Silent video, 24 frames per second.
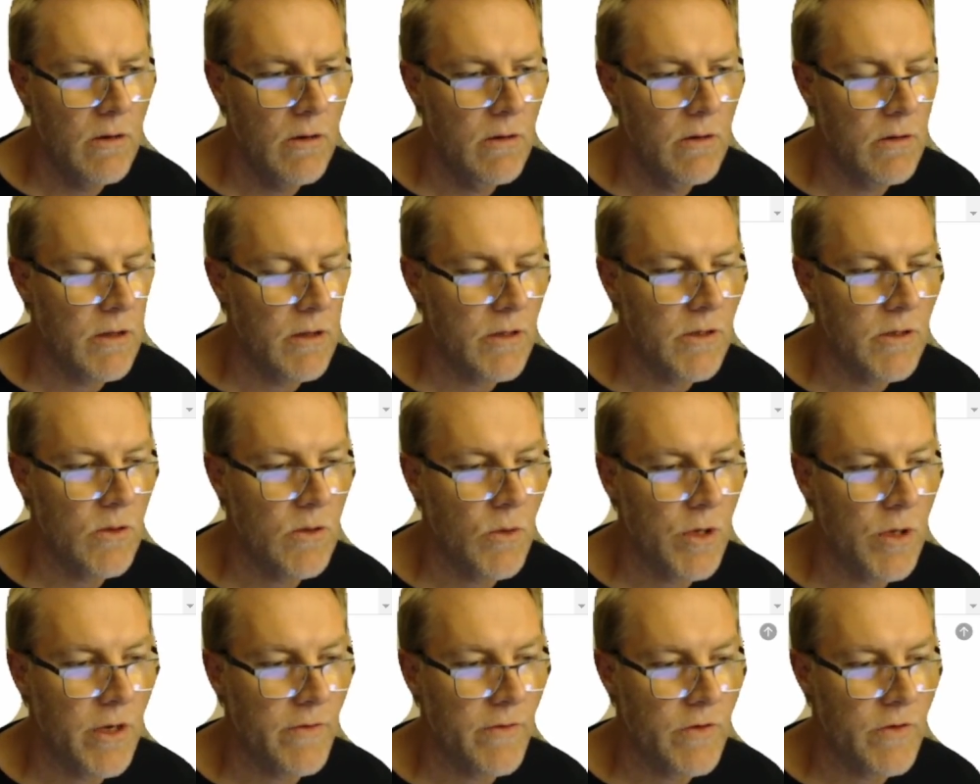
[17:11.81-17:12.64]
That's the one
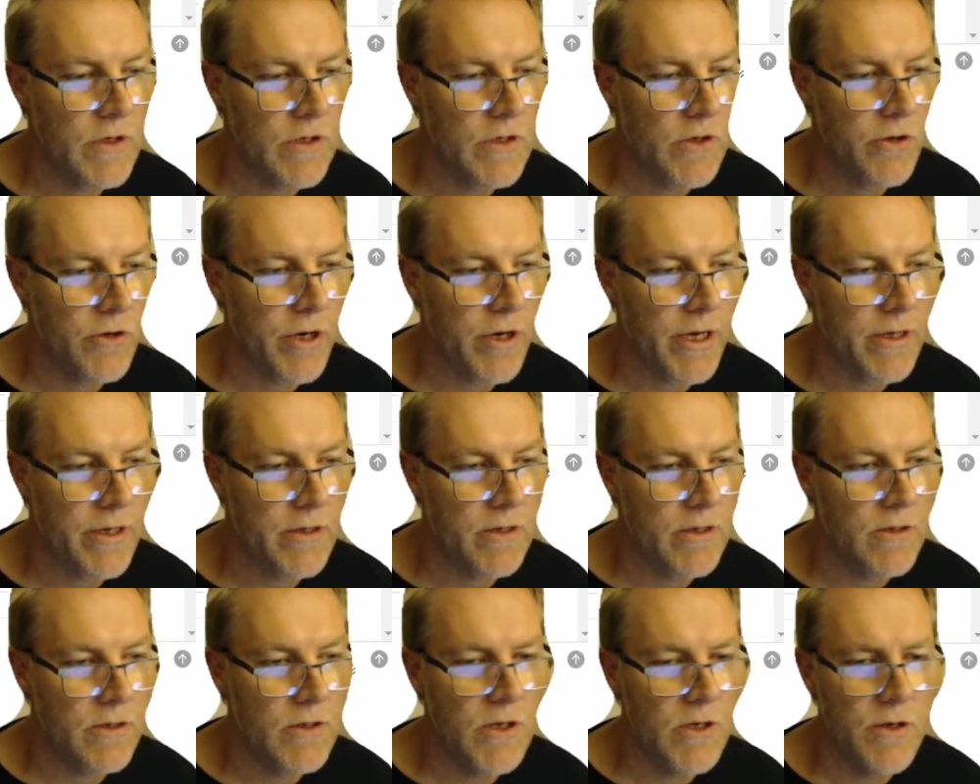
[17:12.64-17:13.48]
I've just created.
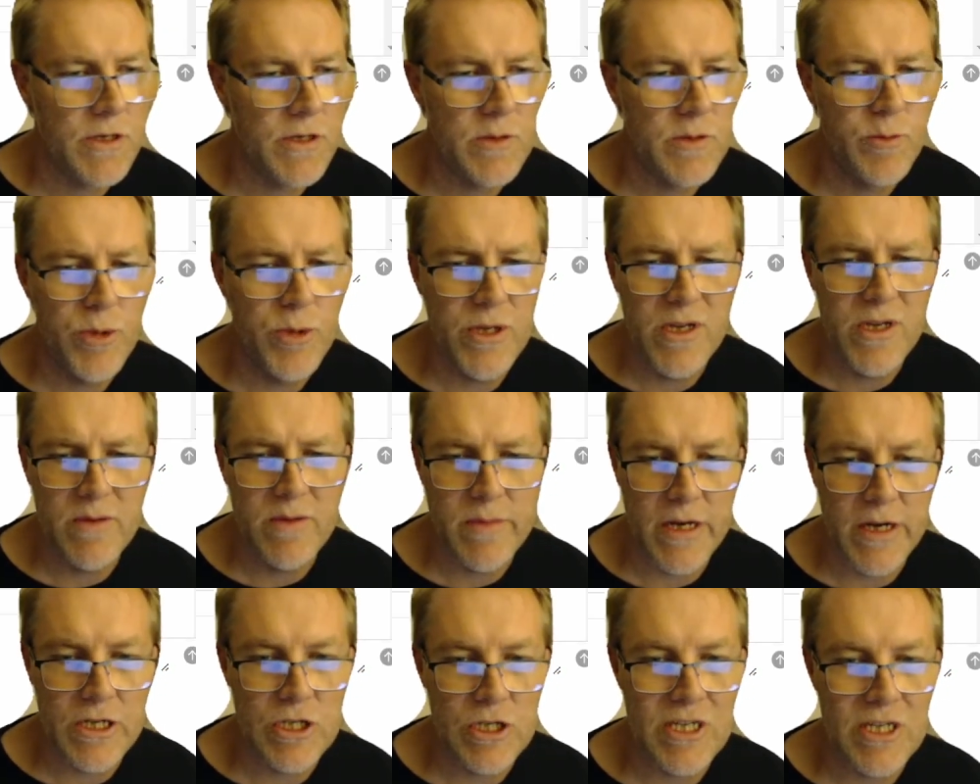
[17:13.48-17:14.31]
So it's pretty
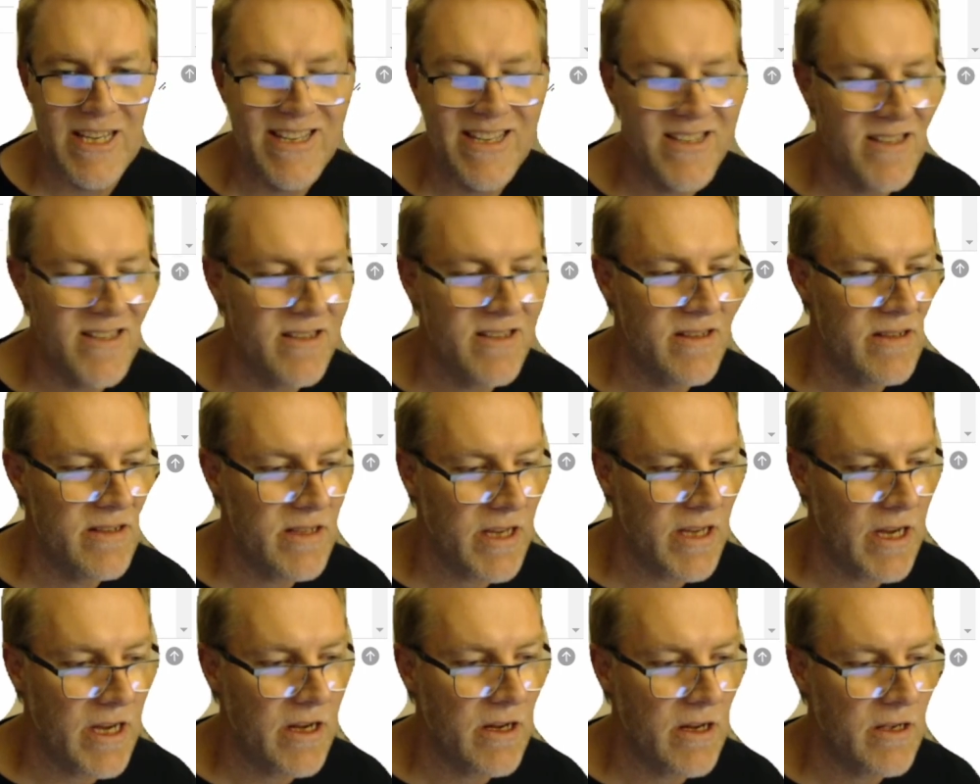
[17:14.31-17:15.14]
much
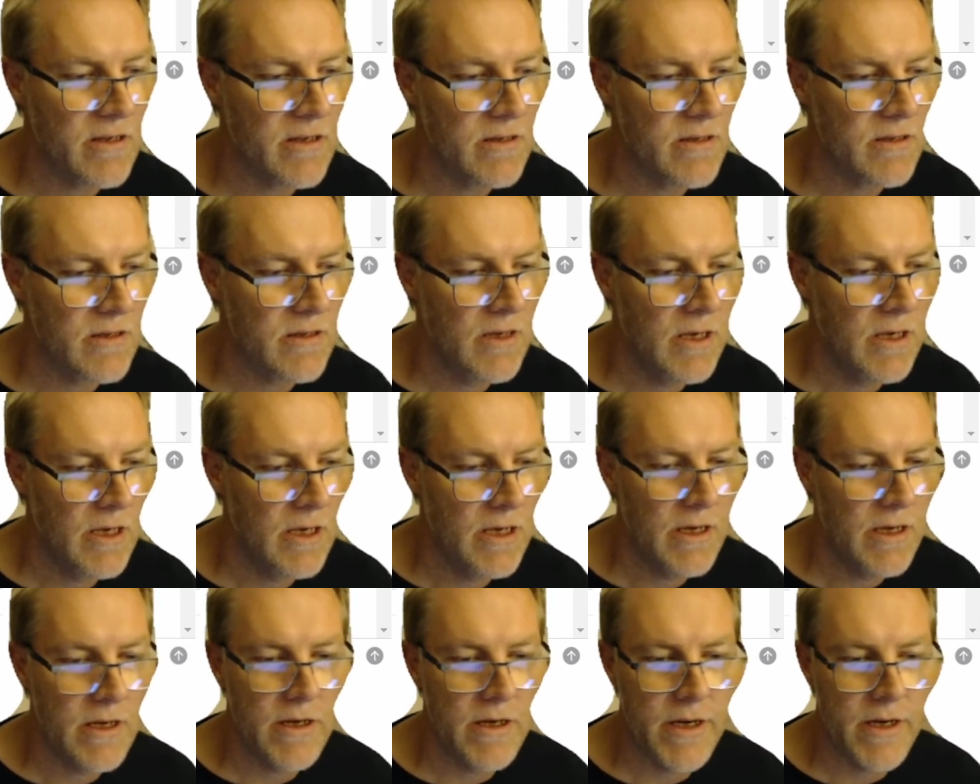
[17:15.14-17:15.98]
instantaneous
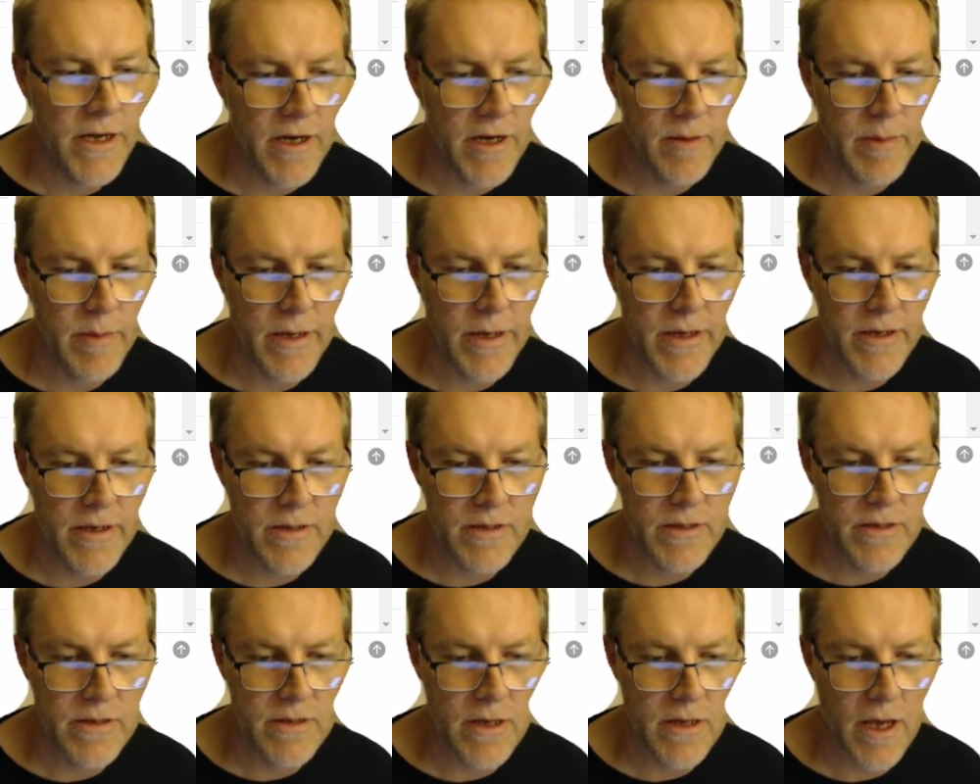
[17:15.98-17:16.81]

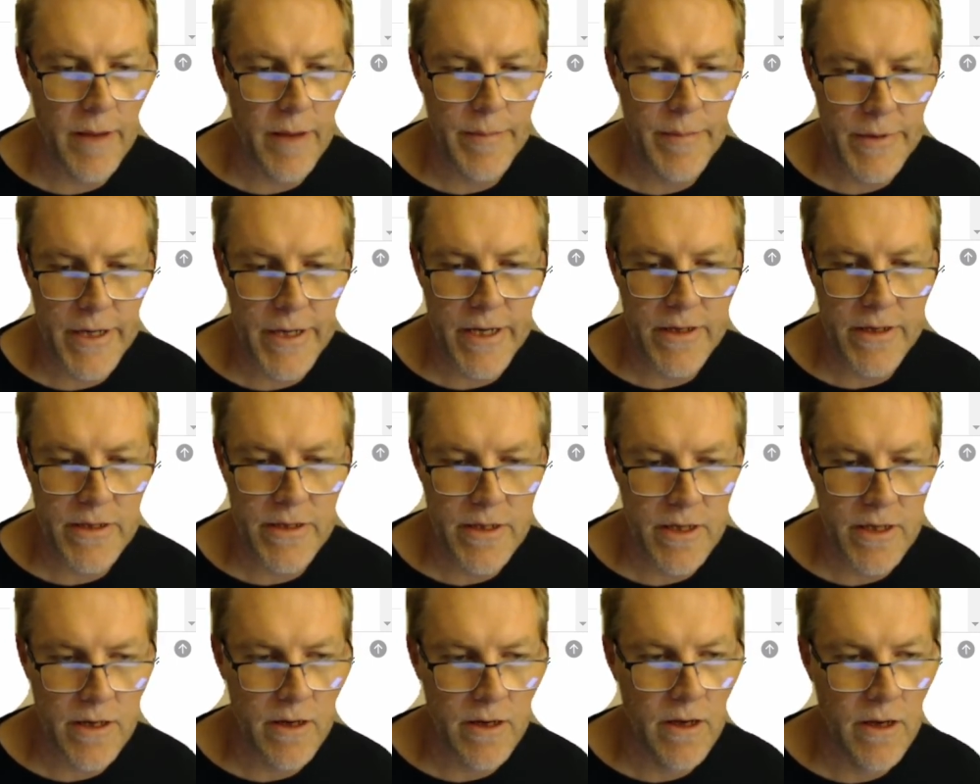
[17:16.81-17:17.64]
database
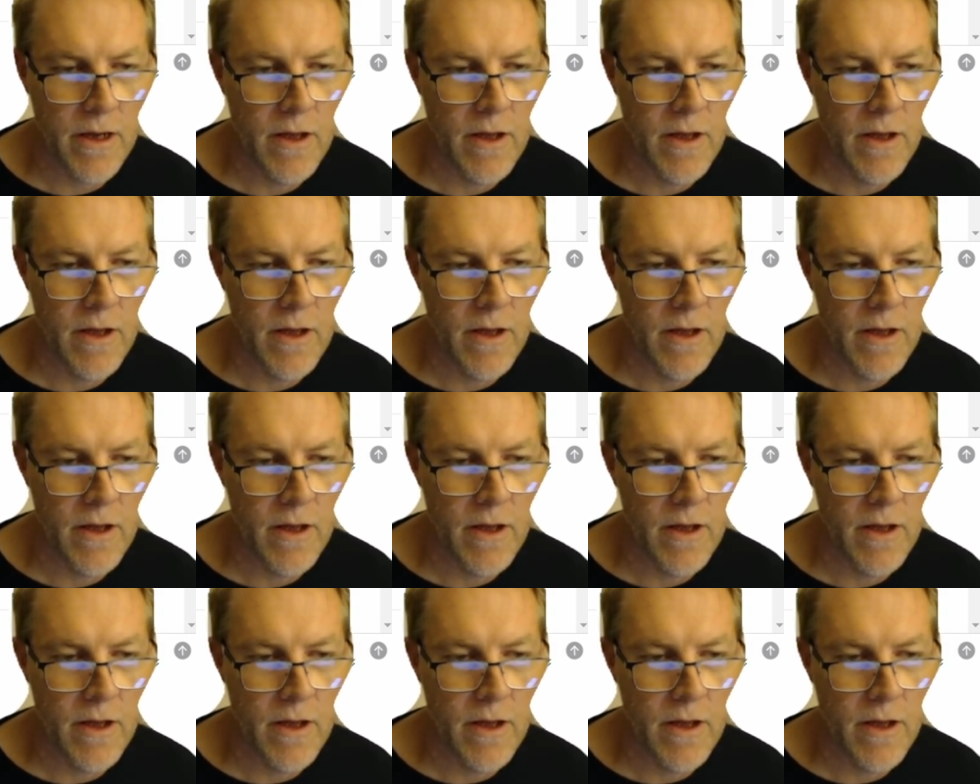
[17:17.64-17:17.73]
updating.